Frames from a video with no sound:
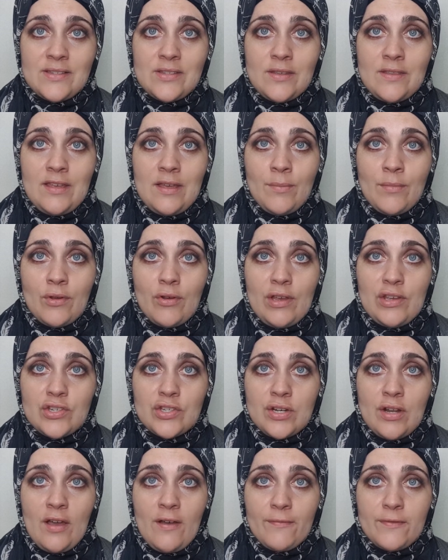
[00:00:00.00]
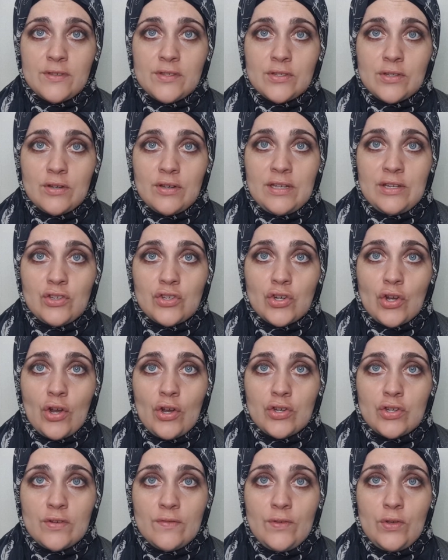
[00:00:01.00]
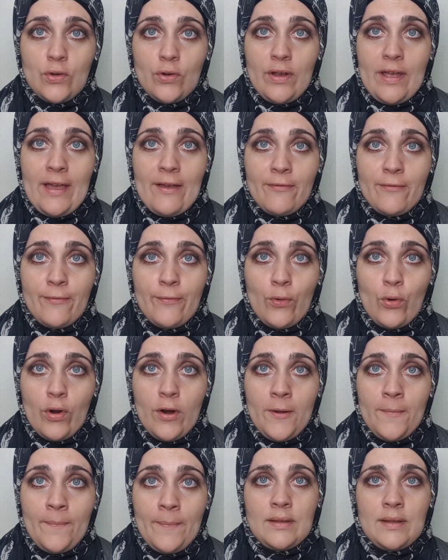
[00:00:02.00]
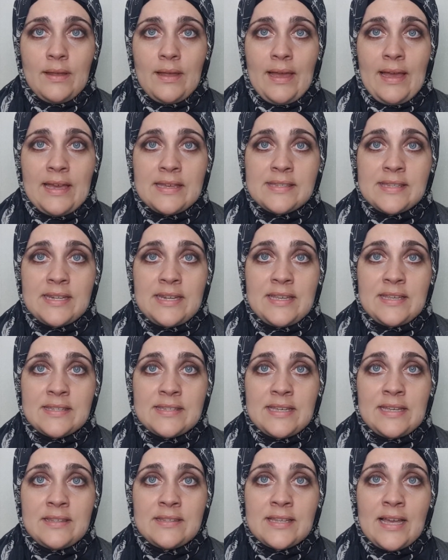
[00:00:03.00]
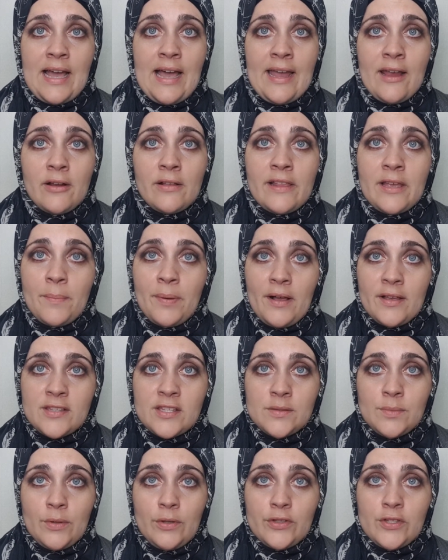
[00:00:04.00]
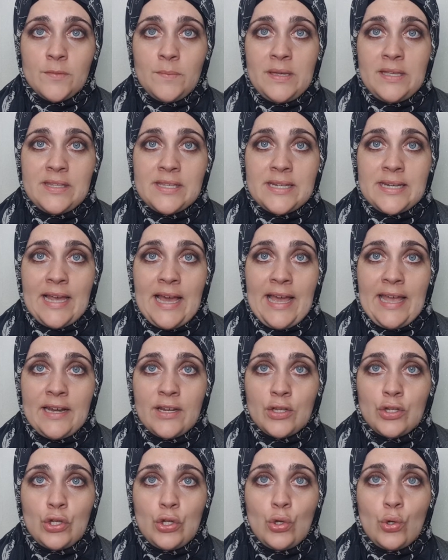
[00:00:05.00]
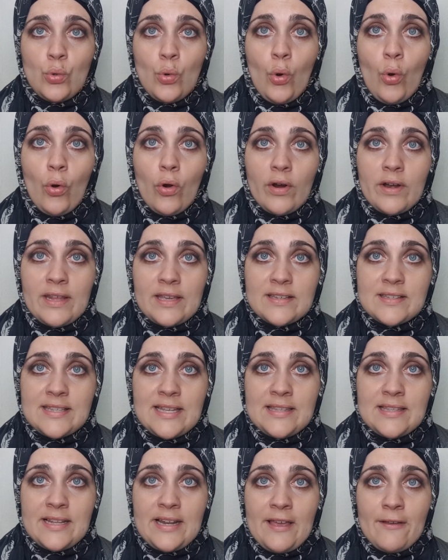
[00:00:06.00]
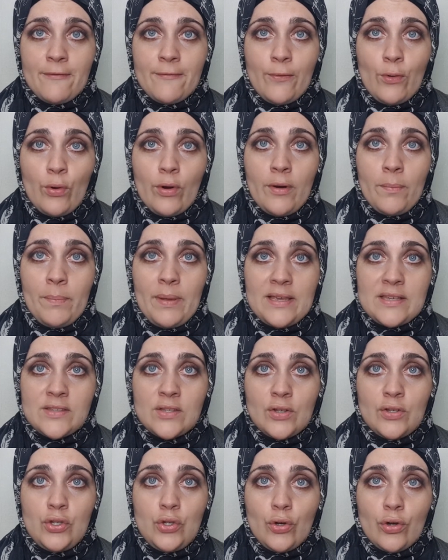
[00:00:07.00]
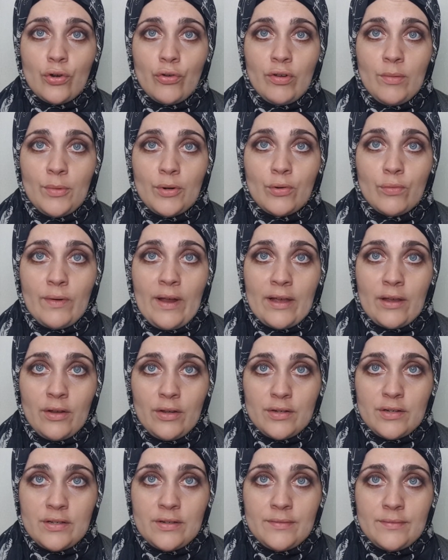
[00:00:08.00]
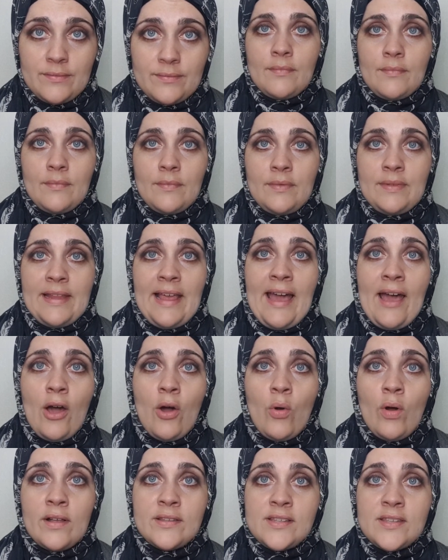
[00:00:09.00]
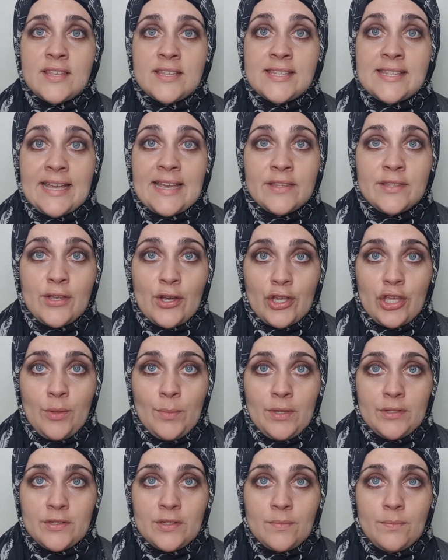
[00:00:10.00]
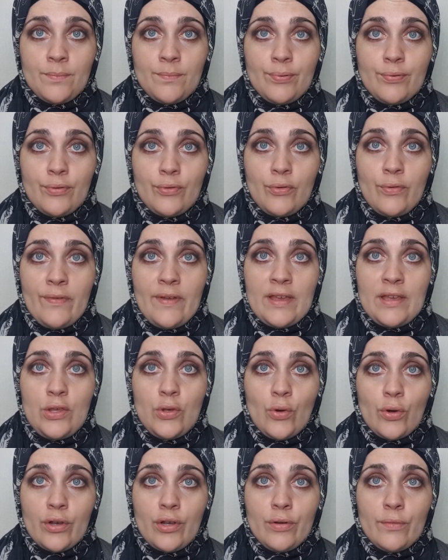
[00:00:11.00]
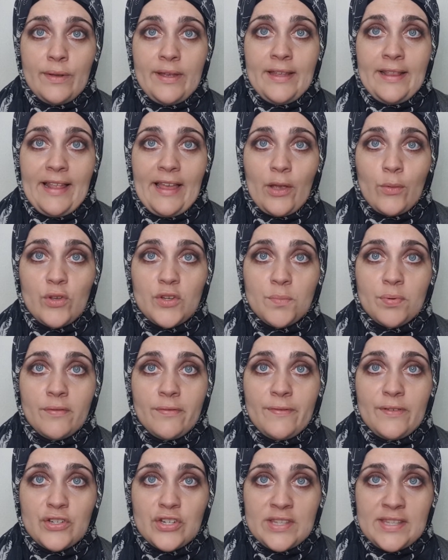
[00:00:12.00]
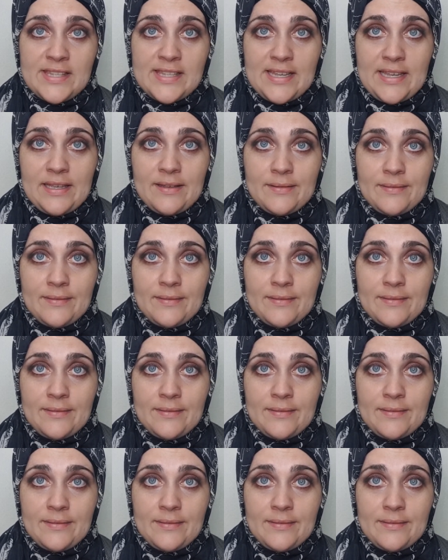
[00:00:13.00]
to the immigration officer in charge of your F4, as it is entirely possible to be denied a new or an extended F4 based on your criminal record. Now onto the second document, proving your Korean language proficiency.